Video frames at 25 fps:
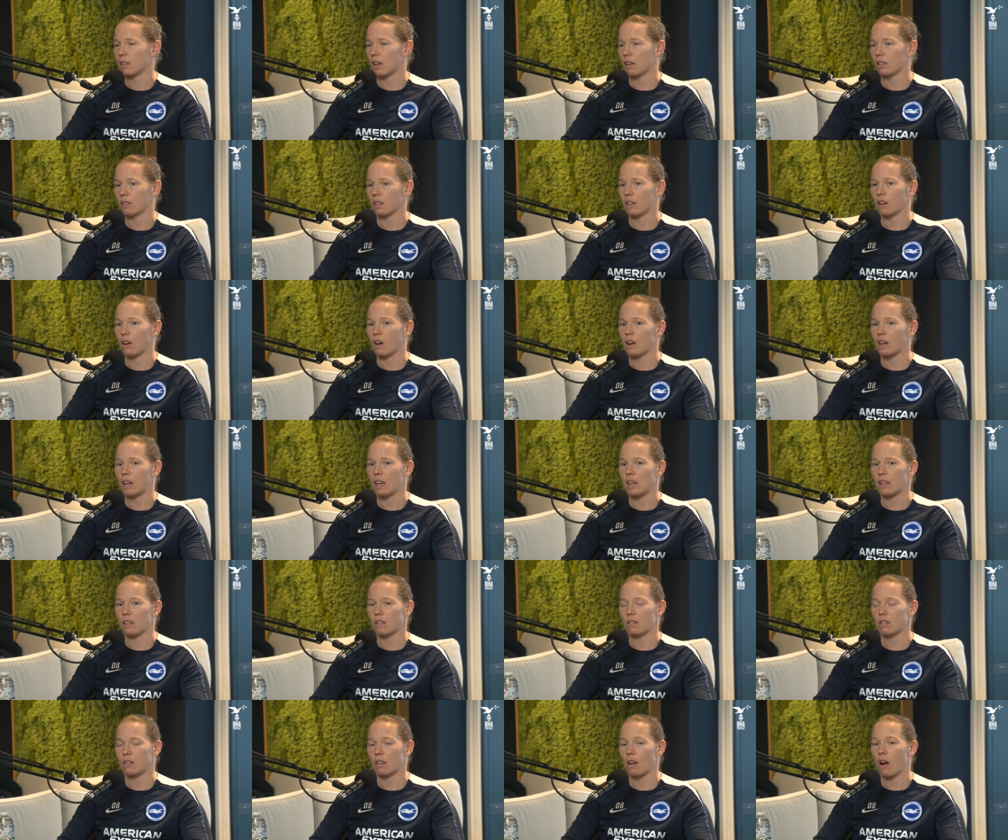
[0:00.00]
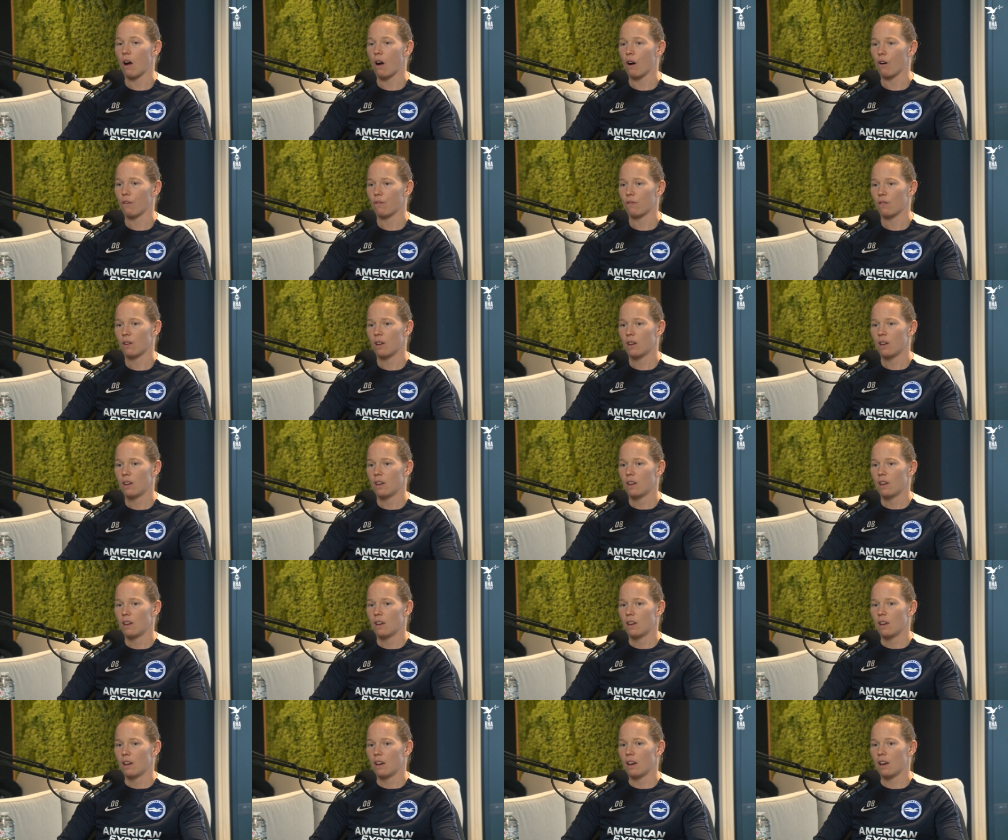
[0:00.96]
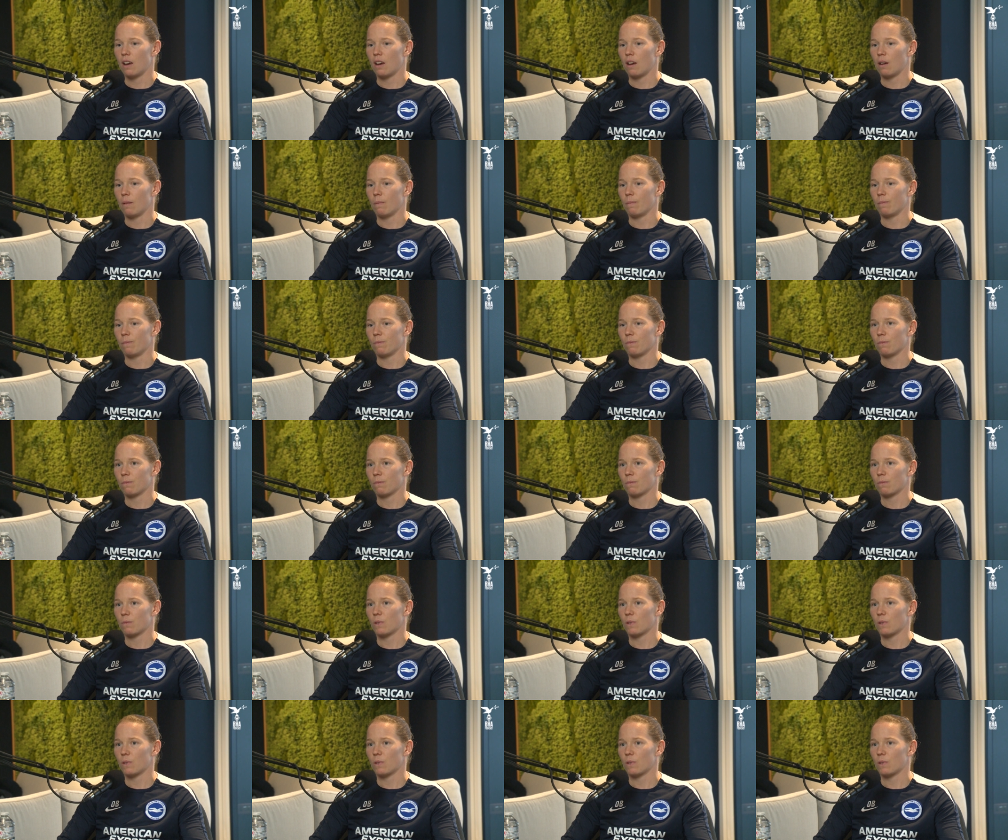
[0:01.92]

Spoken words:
under 19 staff. That's